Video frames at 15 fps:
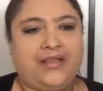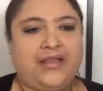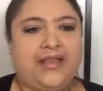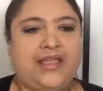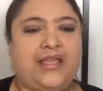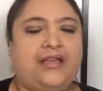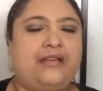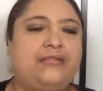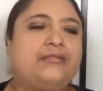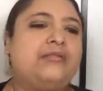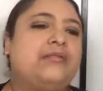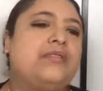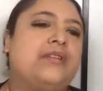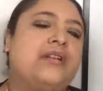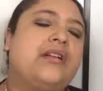Now,
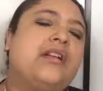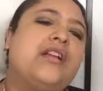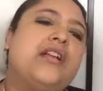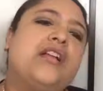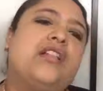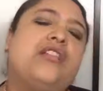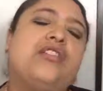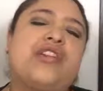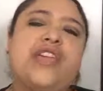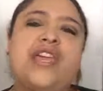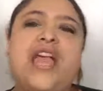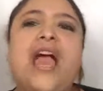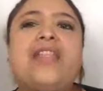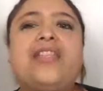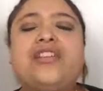
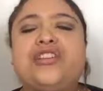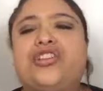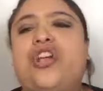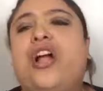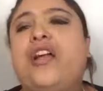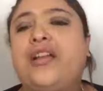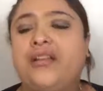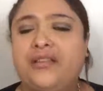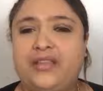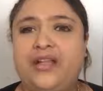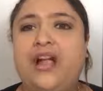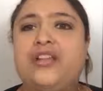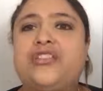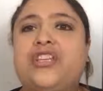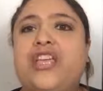looking at the chart, the
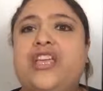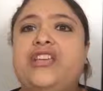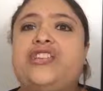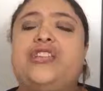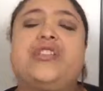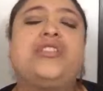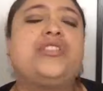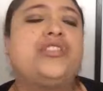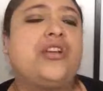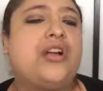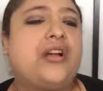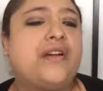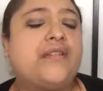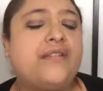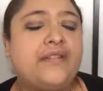conjugation
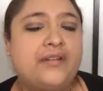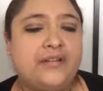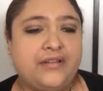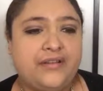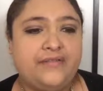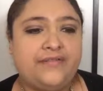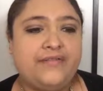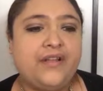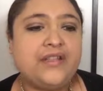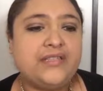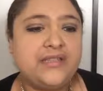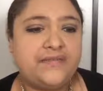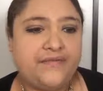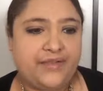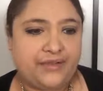chart in front
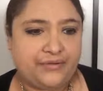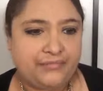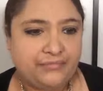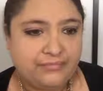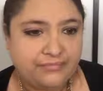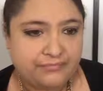of you,